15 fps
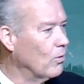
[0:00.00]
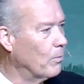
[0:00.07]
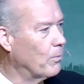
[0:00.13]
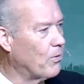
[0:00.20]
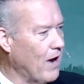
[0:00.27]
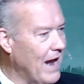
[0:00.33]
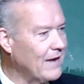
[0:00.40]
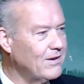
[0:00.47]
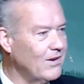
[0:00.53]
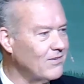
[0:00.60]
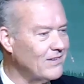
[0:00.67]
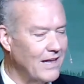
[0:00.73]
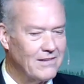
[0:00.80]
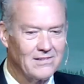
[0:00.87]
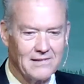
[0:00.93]
practice
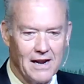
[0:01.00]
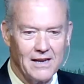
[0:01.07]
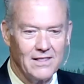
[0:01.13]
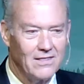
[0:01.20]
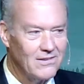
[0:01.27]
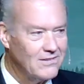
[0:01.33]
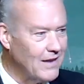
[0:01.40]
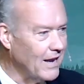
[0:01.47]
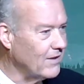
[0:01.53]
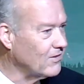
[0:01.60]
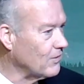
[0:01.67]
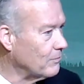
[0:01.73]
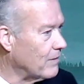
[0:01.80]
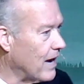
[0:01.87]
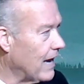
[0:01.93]
and study the science
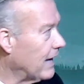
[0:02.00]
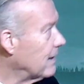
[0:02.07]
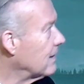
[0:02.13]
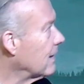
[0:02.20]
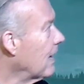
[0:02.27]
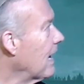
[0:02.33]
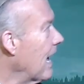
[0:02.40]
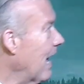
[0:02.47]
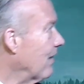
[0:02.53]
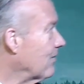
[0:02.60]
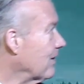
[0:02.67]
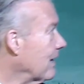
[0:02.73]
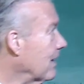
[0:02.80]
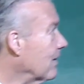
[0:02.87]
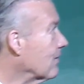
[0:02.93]
of mind as
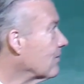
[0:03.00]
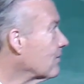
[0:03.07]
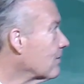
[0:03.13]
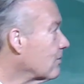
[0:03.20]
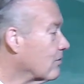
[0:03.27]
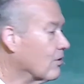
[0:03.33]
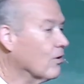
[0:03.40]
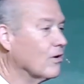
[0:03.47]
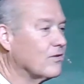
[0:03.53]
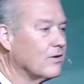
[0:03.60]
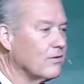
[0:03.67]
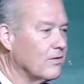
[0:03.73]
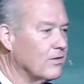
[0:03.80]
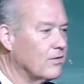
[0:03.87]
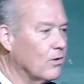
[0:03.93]
it is
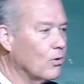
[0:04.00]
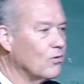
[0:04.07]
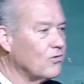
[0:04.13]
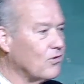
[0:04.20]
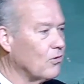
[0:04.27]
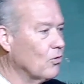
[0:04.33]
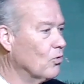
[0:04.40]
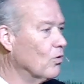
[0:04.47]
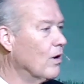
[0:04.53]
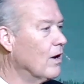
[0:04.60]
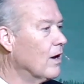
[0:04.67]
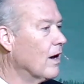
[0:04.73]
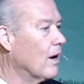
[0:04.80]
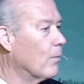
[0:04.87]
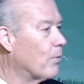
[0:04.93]
to those who
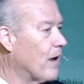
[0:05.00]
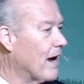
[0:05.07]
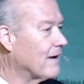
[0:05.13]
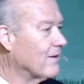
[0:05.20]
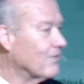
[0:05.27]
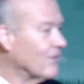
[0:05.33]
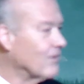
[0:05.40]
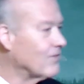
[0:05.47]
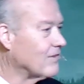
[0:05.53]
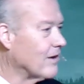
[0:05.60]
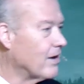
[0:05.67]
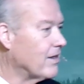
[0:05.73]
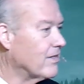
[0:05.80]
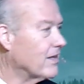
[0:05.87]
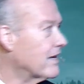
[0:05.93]
practice and
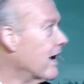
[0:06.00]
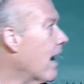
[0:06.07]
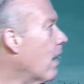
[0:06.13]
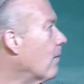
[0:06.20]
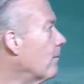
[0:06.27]
study the Tao.